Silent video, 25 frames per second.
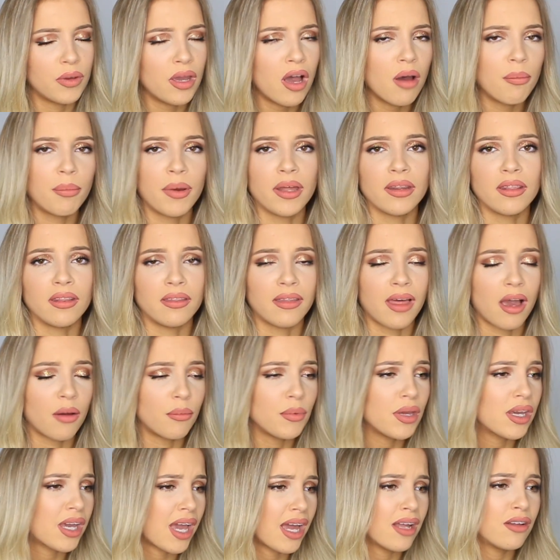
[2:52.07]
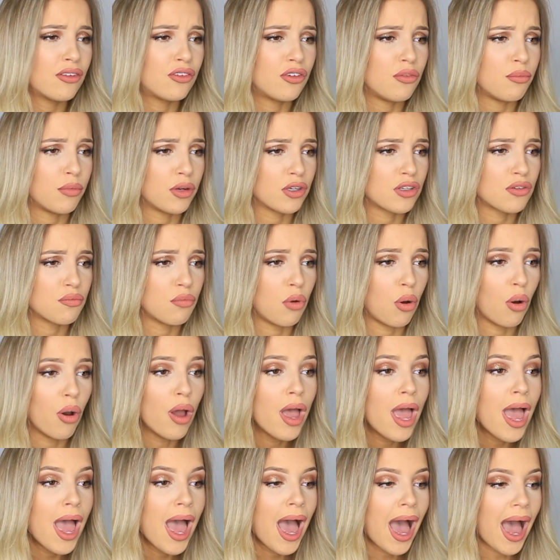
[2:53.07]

We are better than that. We can do much more,